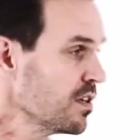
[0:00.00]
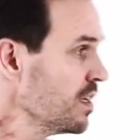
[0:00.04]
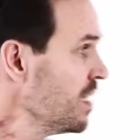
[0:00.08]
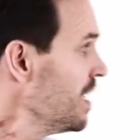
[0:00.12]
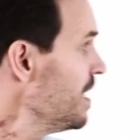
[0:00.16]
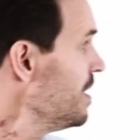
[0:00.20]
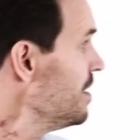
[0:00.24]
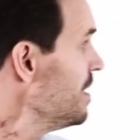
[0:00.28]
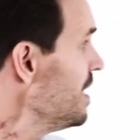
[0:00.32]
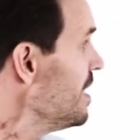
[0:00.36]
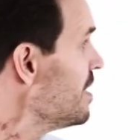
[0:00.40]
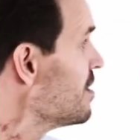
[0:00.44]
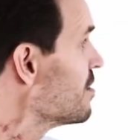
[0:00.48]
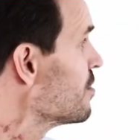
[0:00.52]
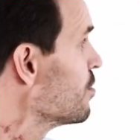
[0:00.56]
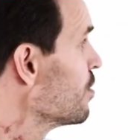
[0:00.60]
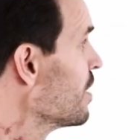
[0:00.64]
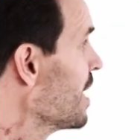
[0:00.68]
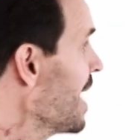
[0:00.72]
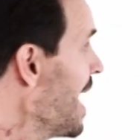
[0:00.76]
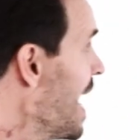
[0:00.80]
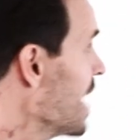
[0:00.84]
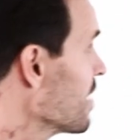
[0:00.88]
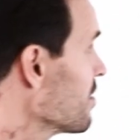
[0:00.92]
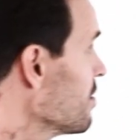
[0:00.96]
he needs to
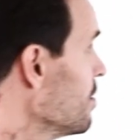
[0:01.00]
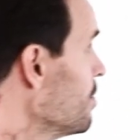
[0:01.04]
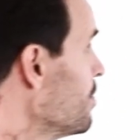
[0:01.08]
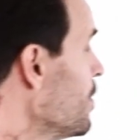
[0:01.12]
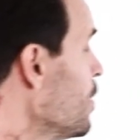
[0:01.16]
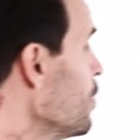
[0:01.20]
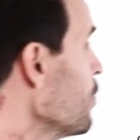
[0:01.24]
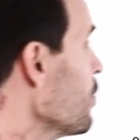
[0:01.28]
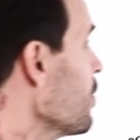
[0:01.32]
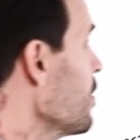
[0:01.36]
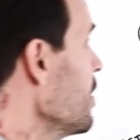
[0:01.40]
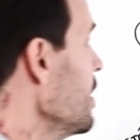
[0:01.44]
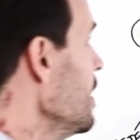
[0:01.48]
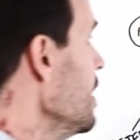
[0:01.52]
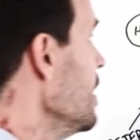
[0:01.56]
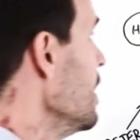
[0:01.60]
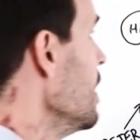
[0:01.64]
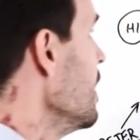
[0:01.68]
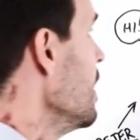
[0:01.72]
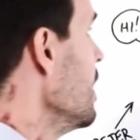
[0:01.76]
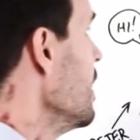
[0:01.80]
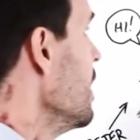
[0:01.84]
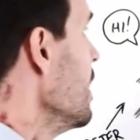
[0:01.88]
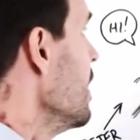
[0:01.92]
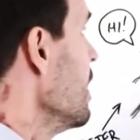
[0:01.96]
cancel both the
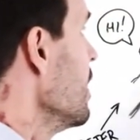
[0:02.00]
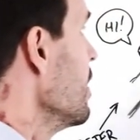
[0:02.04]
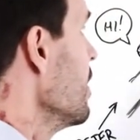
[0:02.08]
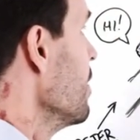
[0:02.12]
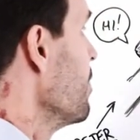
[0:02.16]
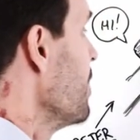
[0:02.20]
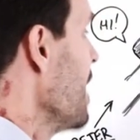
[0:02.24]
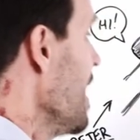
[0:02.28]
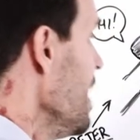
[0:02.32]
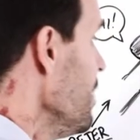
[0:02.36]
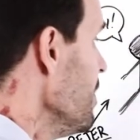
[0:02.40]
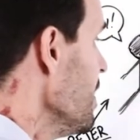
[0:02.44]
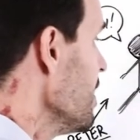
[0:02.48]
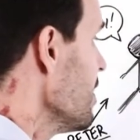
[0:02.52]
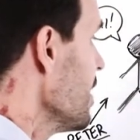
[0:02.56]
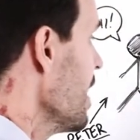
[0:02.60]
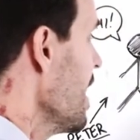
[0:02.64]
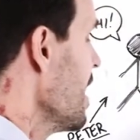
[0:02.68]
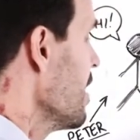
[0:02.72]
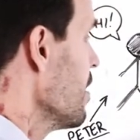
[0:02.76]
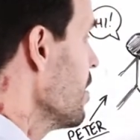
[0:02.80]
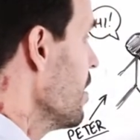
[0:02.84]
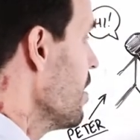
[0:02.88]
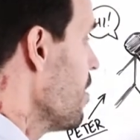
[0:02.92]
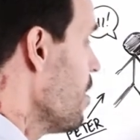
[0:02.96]
payment
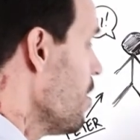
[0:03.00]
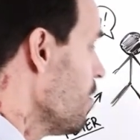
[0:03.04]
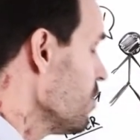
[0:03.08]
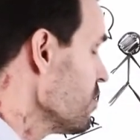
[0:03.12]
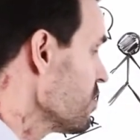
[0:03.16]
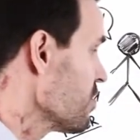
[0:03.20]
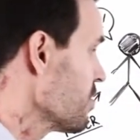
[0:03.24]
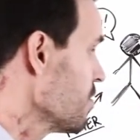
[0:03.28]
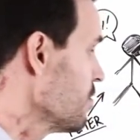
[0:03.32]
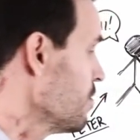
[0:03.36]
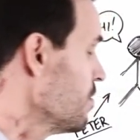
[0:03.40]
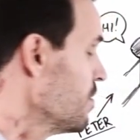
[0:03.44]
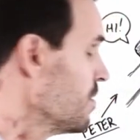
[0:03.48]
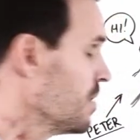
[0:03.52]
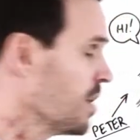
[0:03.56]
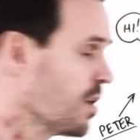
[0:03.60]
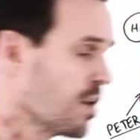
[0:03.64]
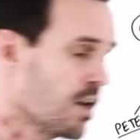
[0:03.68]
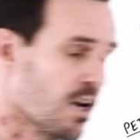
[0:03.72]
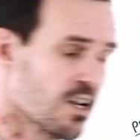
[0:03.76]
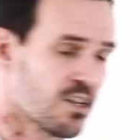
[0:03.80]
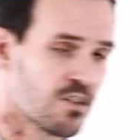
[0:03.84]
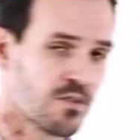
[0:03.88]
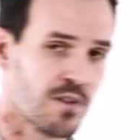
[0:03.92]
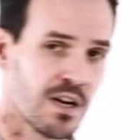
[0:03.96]
and also the
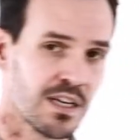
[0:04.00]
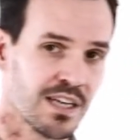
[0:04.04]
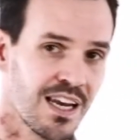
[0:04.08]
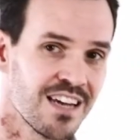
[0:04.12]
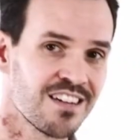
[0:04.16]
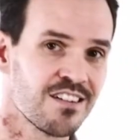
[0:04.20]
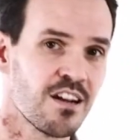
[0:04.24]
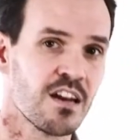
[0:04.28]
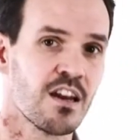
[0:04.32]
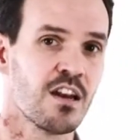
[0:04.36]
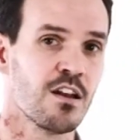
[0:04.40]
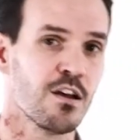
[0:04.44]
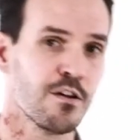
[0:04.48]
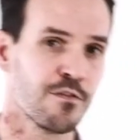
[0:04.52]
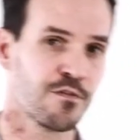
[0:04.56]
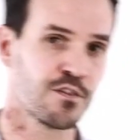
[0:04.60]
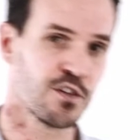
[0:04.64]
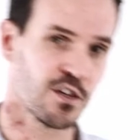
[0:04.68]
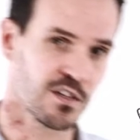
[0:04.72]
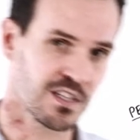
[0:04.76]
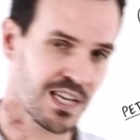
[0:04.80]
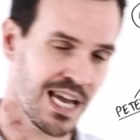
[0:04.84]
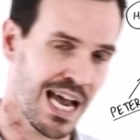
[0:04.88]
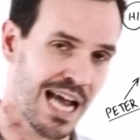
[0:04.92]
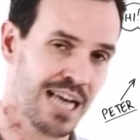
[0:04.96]
contract. It's not enough
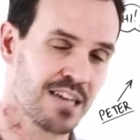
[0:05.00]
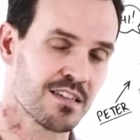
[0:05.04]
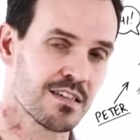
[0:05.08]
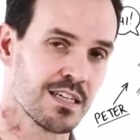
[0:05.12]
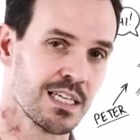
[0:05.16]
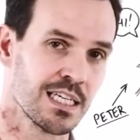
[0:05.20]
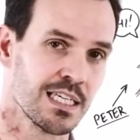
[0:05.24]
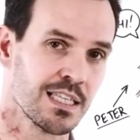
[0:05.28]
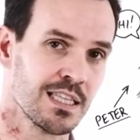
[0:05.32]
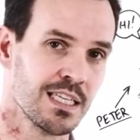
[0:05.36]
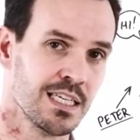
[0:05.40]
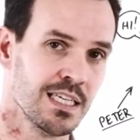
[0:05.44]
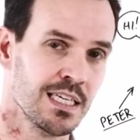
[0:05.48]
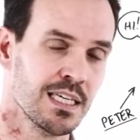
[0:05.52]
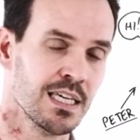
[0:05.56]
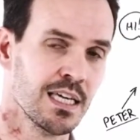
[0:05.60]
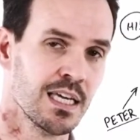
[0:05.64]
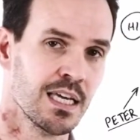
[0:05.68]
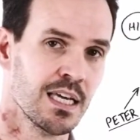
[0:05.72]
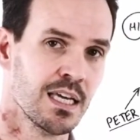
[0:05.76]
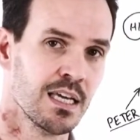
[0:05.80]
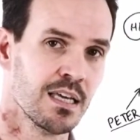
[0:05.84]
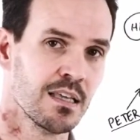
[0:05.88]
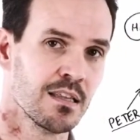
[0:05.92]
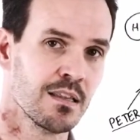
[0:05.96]
just canceling
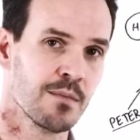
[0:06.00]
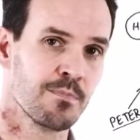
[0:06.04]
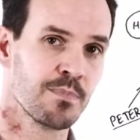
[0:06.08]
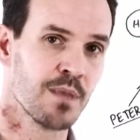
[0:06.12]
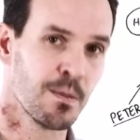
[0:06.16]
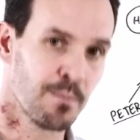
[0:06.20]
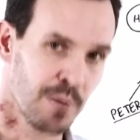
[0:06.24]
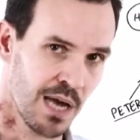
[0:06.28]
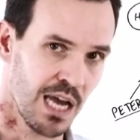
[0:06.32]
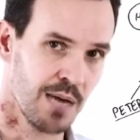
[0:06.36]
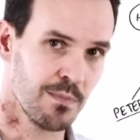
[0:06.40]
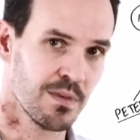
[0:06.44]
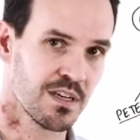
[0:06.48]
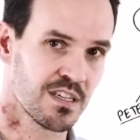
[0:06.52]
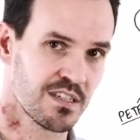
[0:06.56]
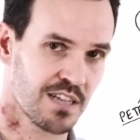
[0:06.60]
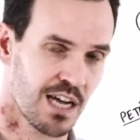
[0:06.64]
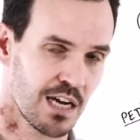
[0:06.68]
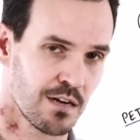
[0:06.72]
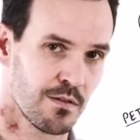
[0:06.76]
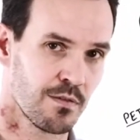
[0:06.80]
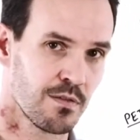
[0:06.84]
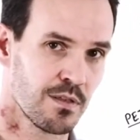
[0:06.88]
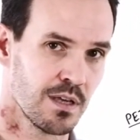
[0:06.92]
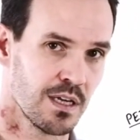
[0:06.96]
the payment
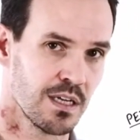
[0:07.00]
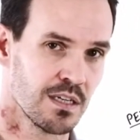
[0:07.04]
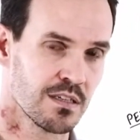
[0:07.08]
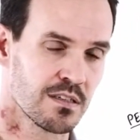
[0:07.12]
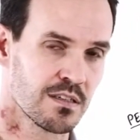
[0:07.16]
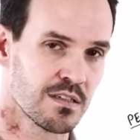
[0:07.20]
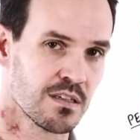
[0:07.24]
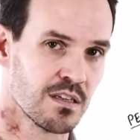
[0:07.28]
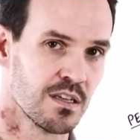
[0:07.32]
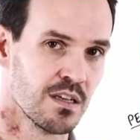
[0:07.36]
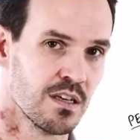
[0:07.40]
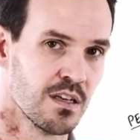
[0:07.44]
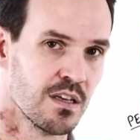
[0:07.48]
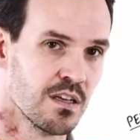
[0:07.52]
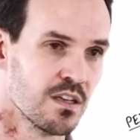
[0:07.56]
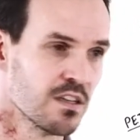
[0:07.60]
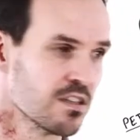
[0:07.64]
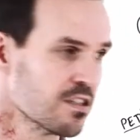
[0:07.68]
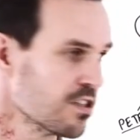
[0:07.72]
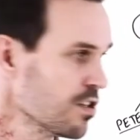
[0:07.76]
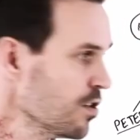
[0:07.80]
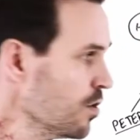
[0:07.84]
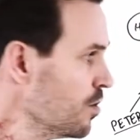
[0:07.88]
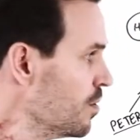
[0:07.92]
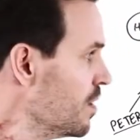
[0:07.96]
side of things.
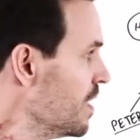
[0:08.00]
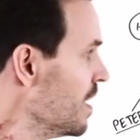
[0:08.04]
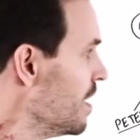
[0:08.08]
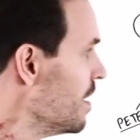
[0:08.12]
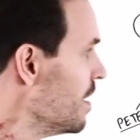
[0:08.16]
So